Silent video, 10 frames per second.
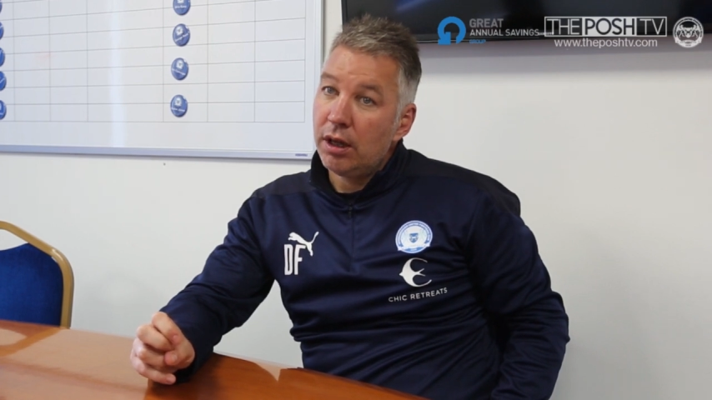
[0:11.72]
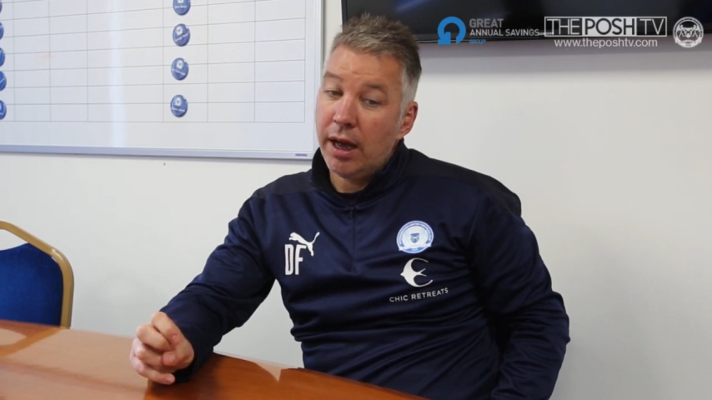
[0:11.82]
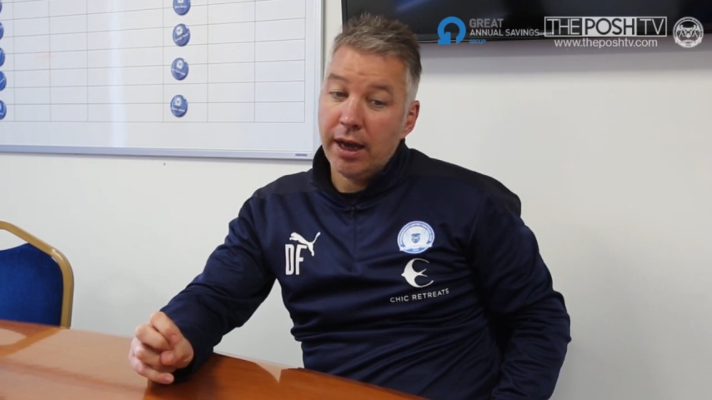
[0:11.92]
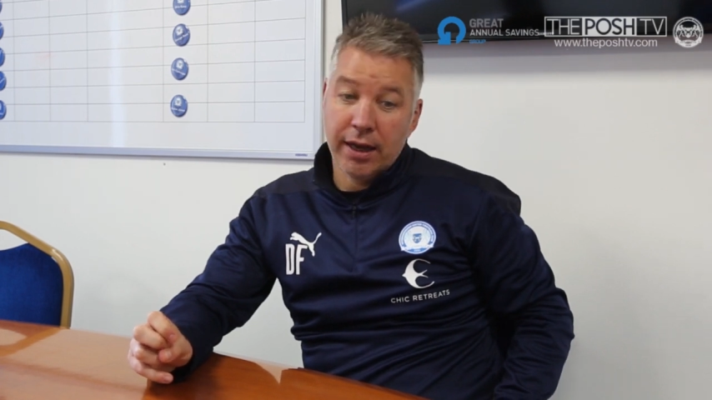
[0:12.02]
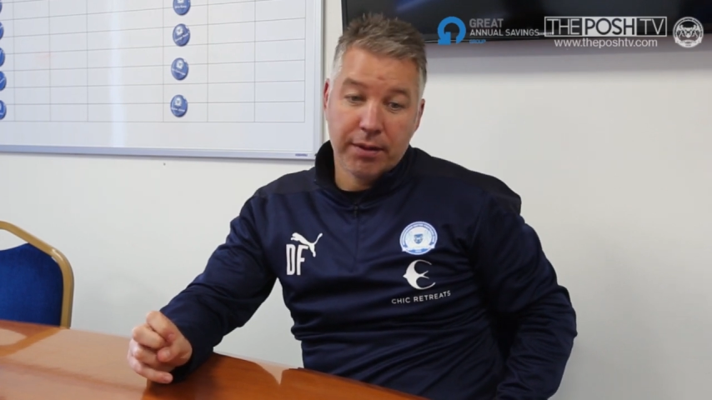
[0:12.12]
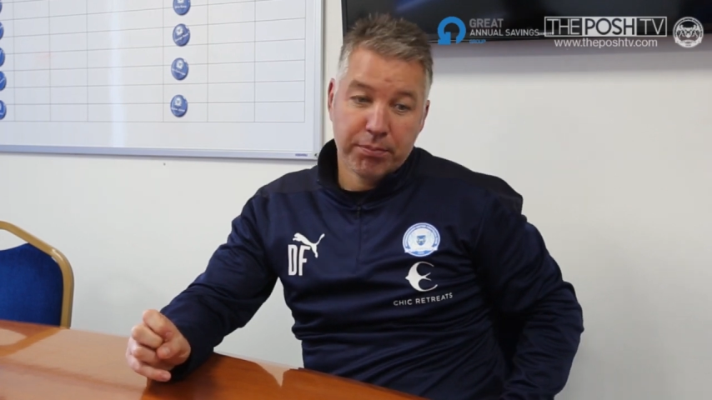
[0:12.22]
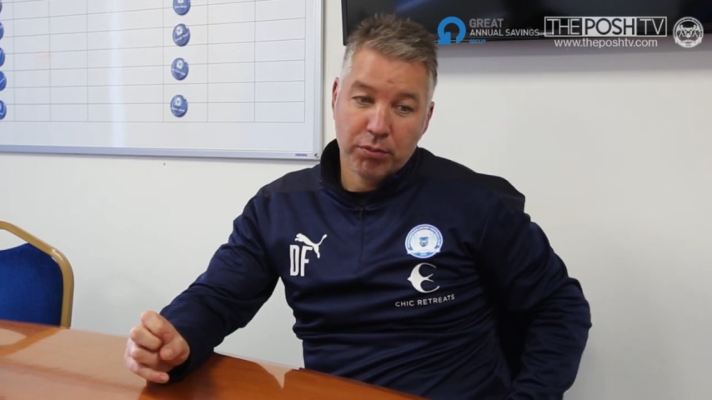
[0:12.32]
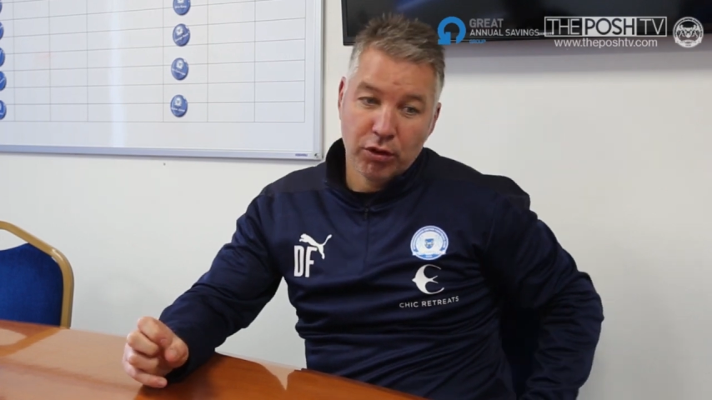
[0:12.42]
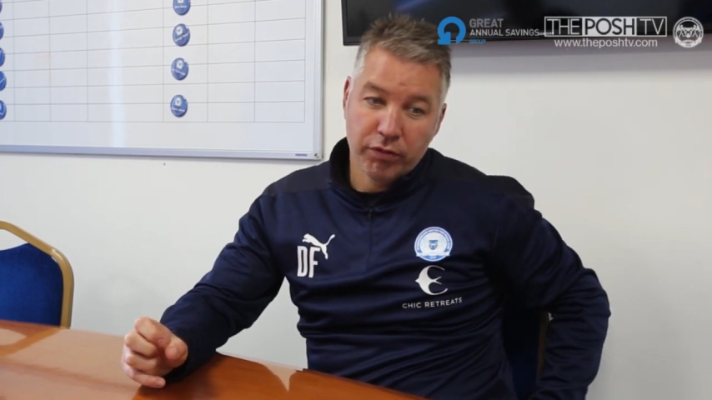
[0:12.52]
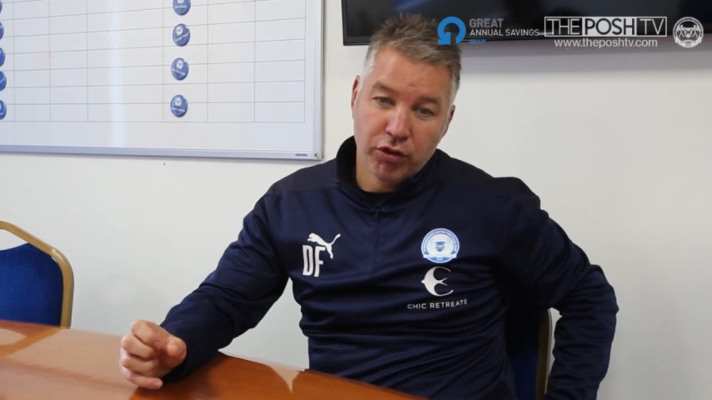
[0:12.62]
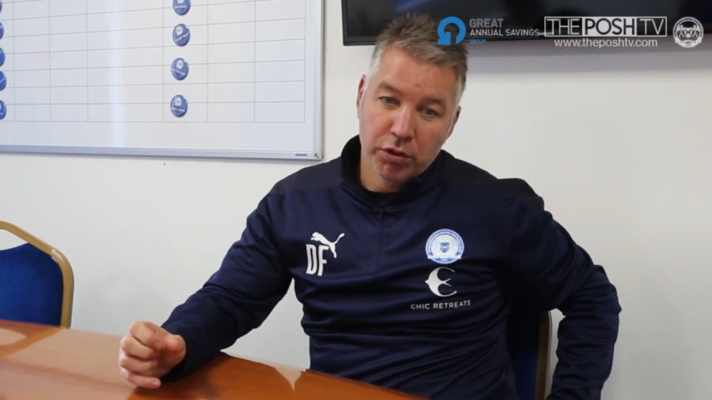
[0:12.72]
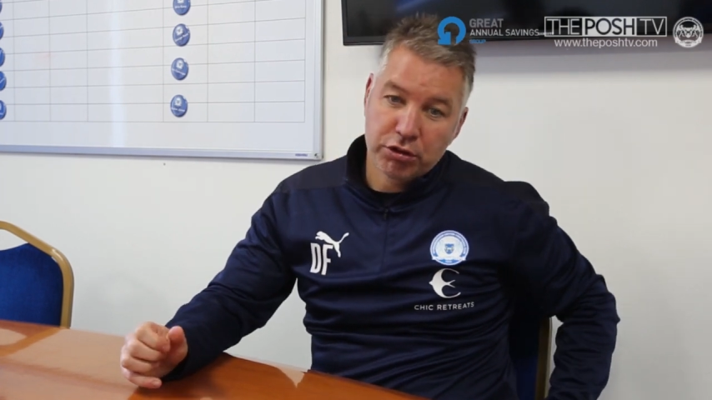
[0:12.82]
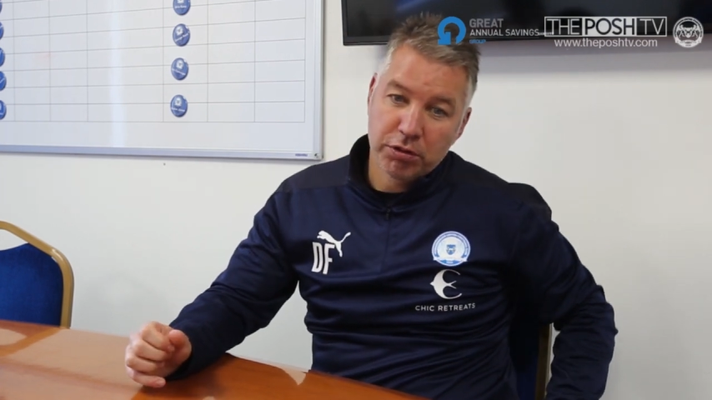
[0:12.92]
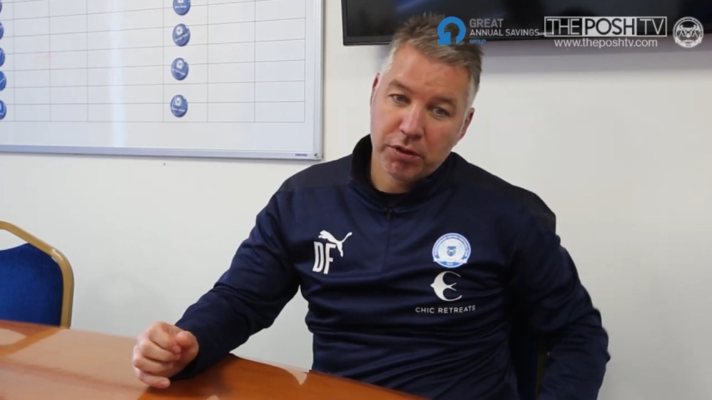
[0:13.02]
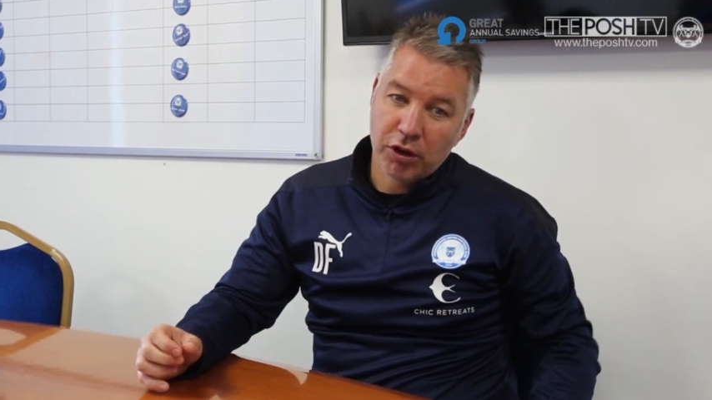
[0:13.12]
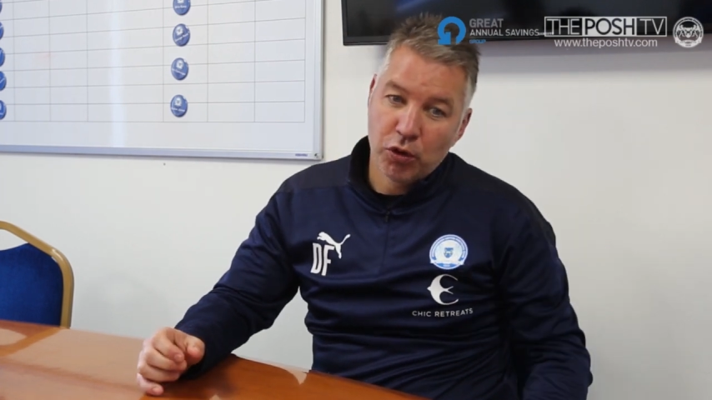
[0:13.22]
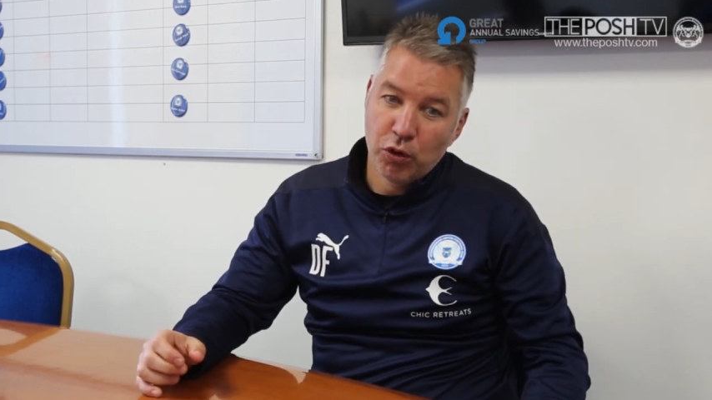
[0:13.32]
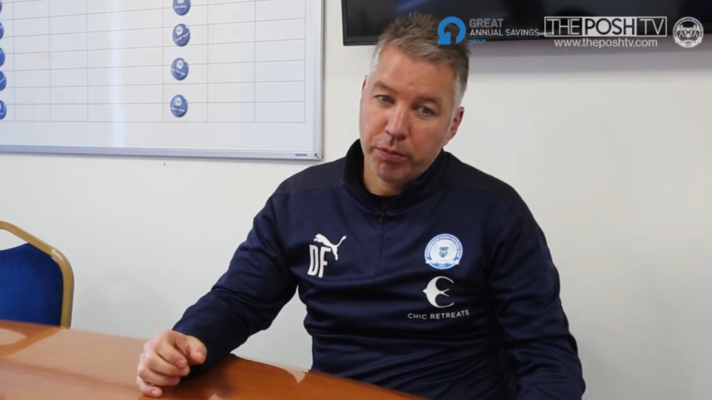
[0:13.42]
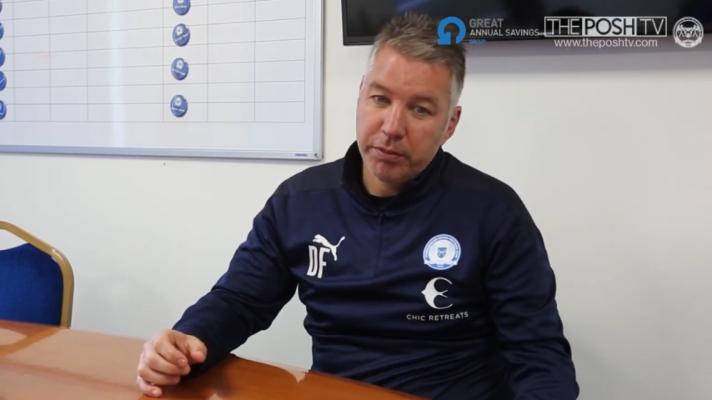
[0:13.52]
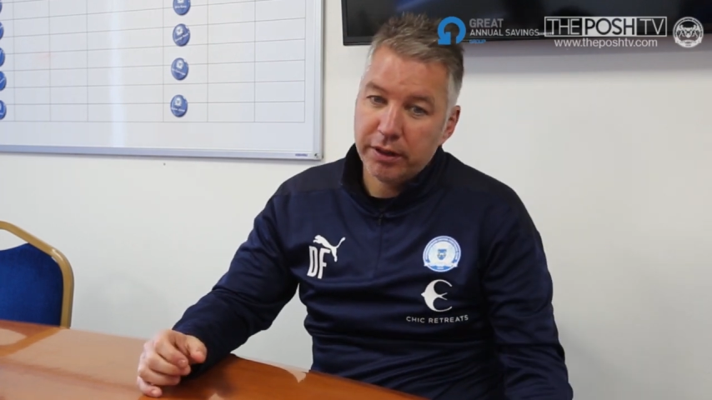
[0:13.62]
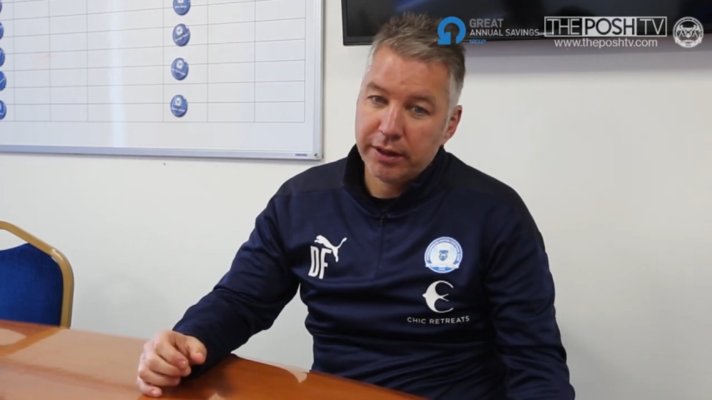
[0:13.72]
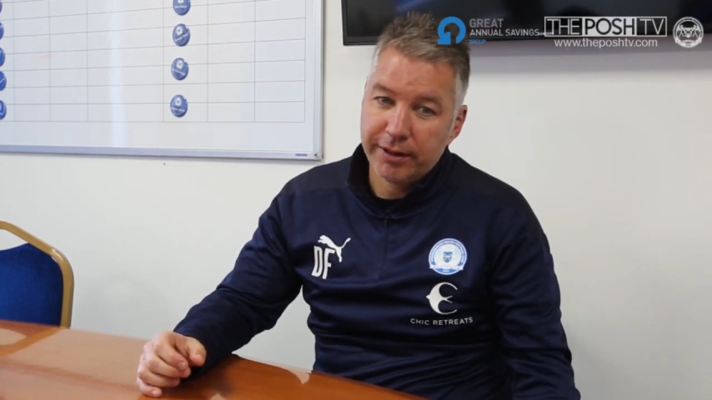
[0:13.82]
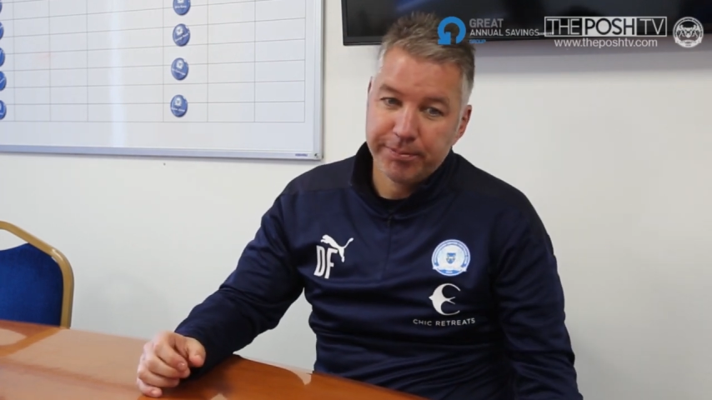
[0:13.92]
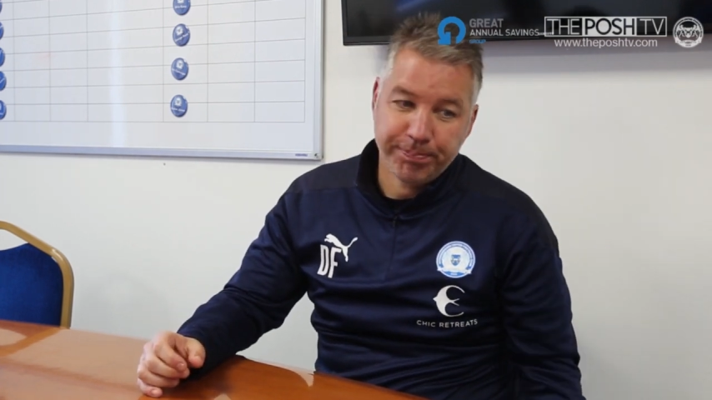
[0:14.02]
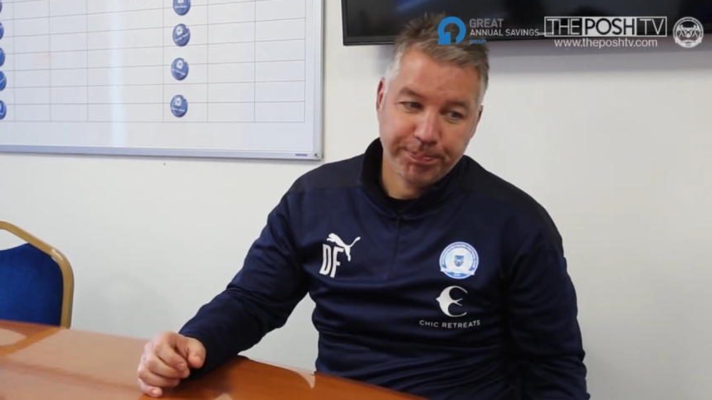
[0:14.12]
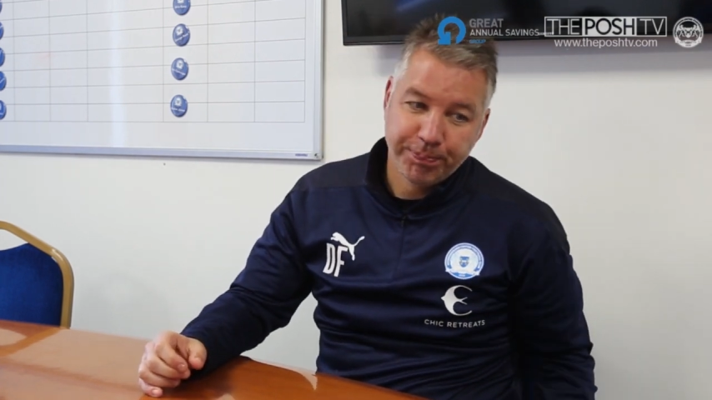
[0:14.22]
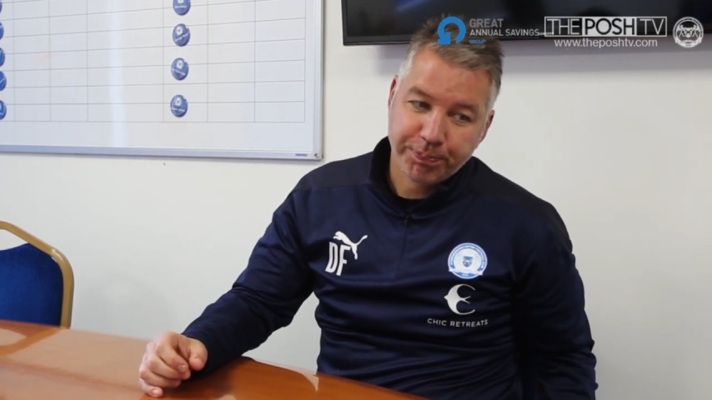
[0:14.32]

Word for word: Yeah, yeah, we're looking forward to it. We're at home. Um,